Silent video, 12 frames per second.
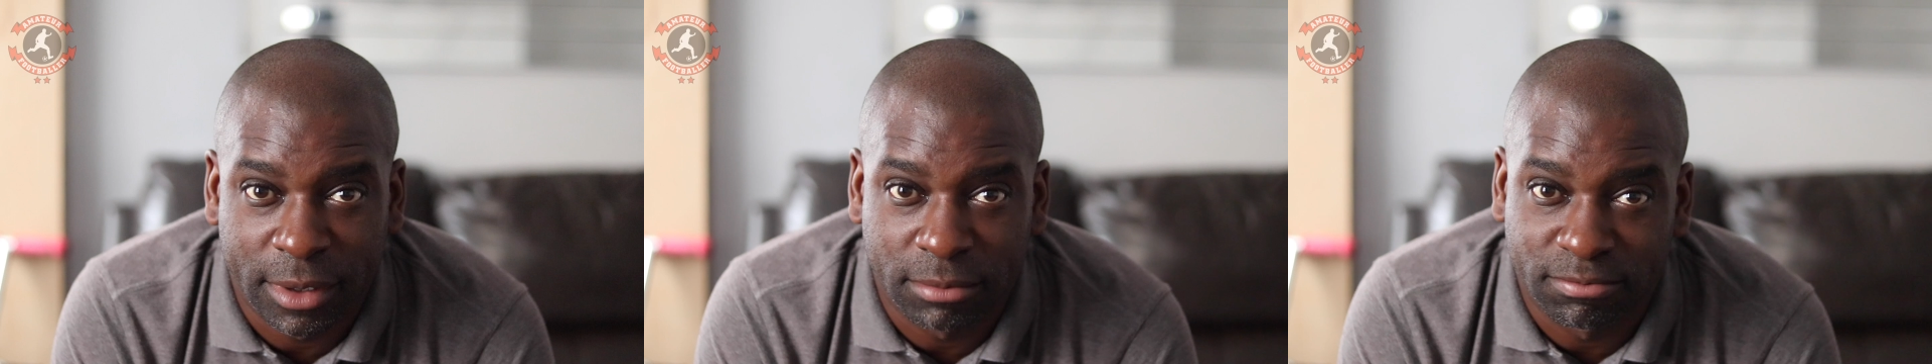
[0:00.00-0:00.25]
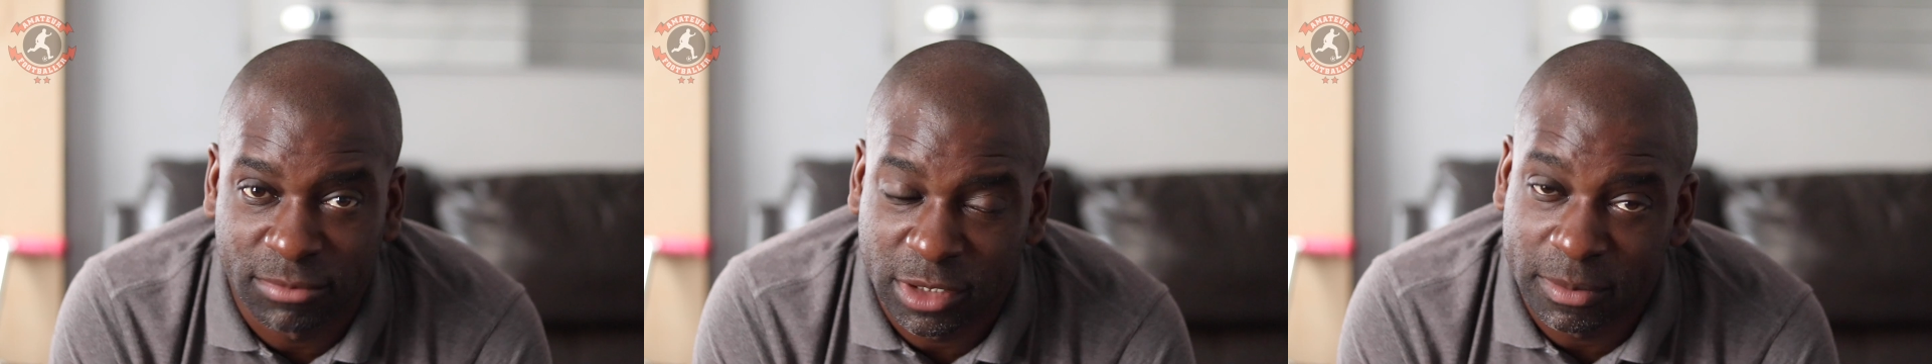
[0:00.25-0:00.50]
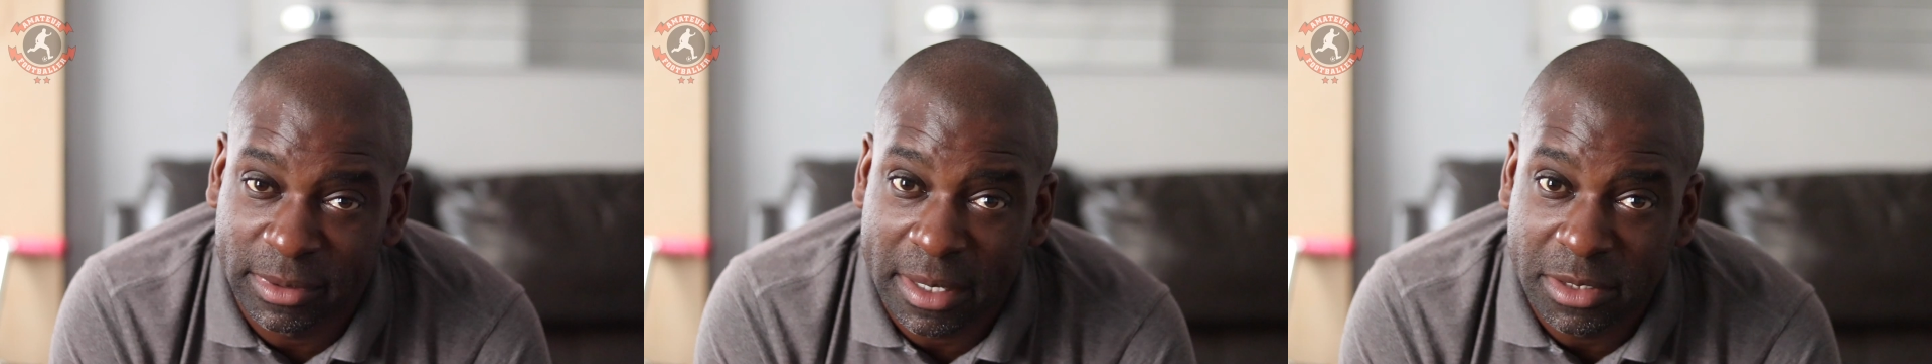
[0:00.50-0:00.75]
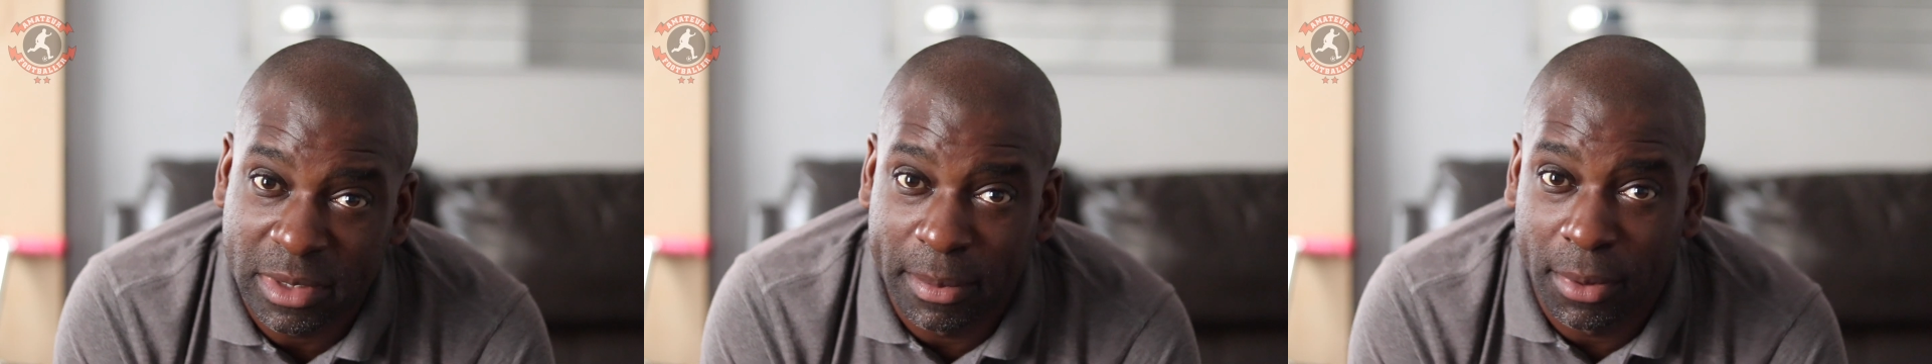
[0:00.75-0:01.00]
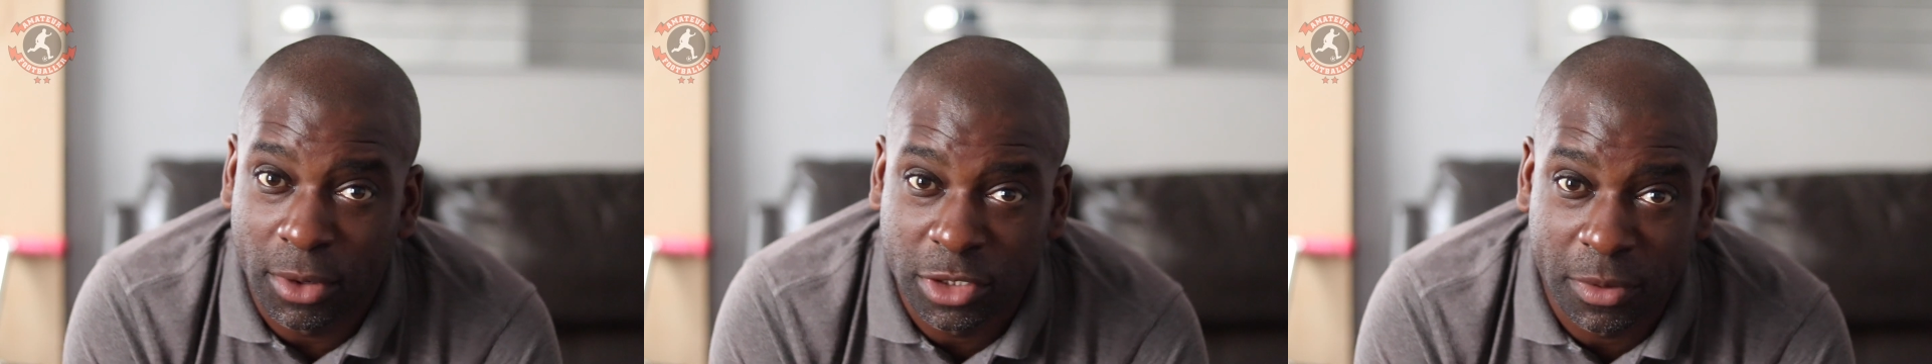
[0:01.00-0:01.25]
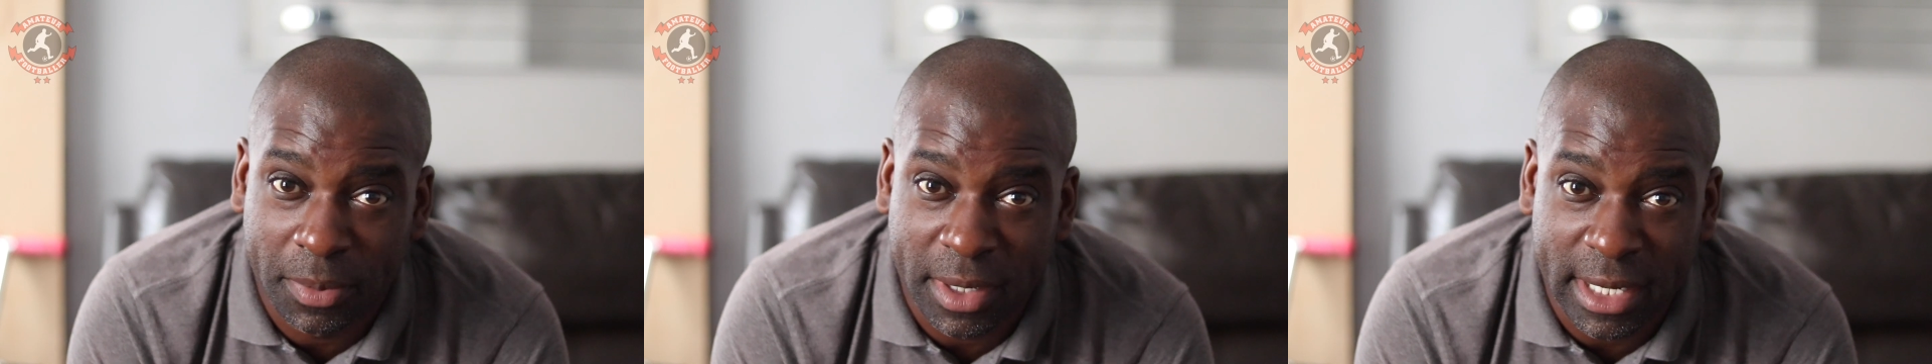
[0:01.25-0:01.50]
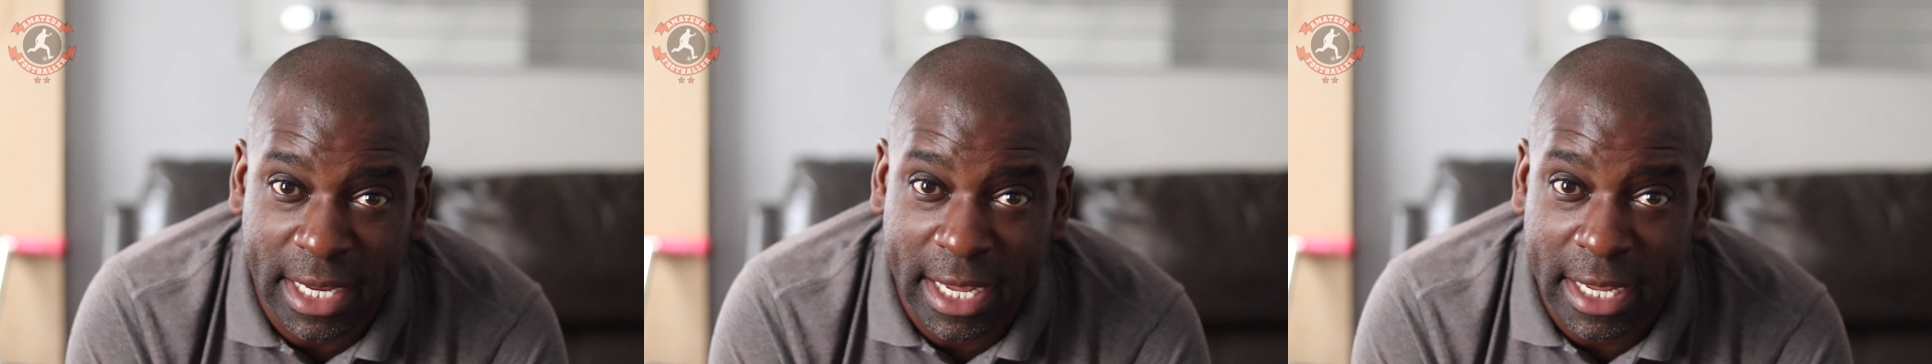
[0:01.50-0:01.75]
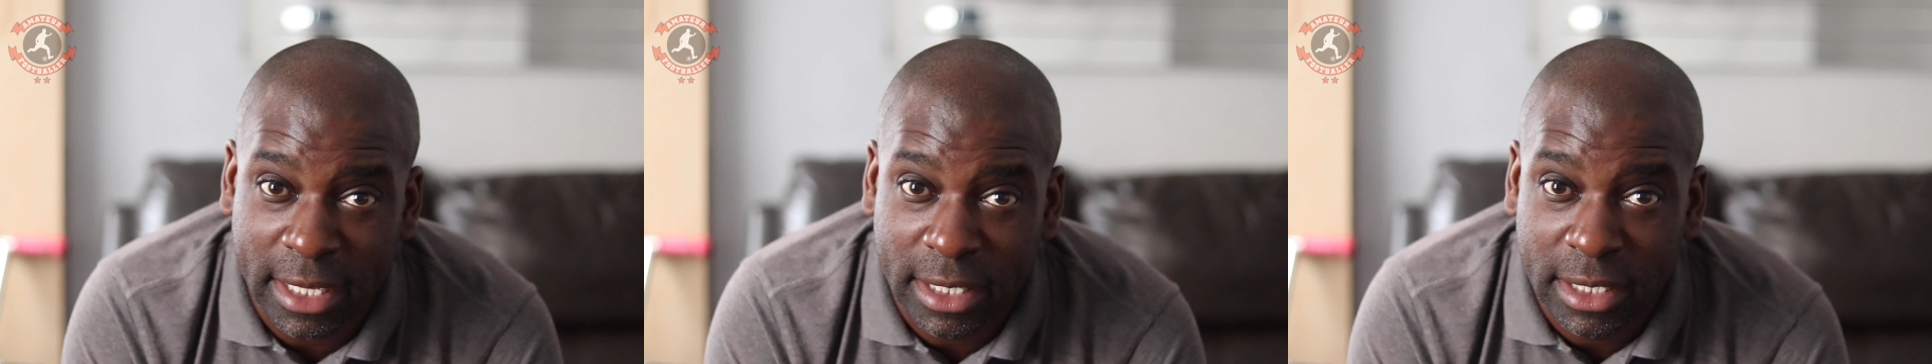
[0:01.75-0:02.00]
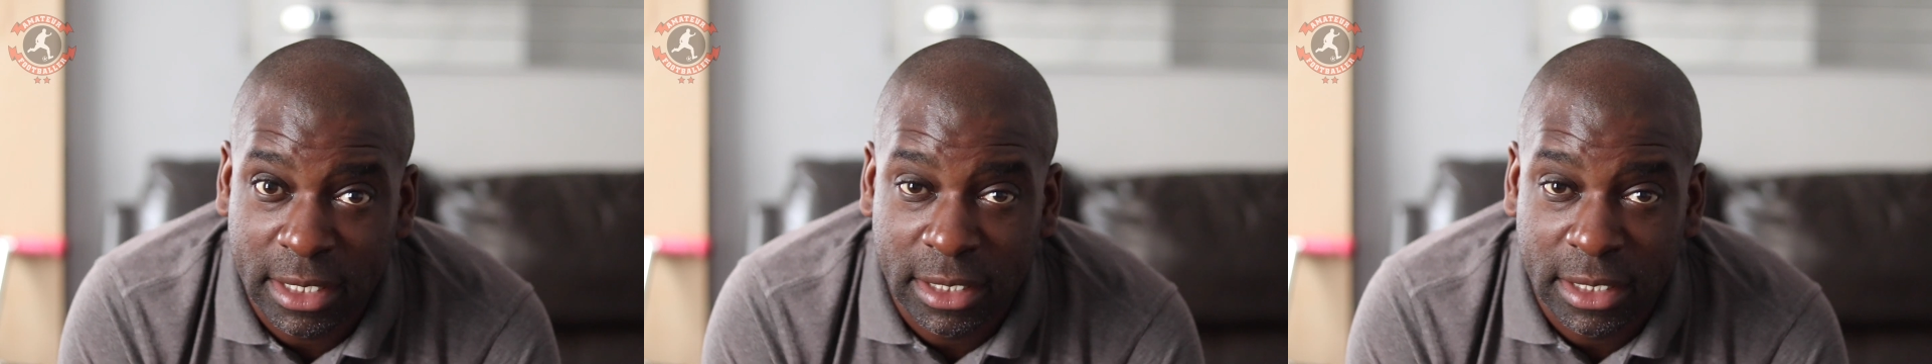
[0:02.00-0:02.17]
But sometimes when the ball's up in the air,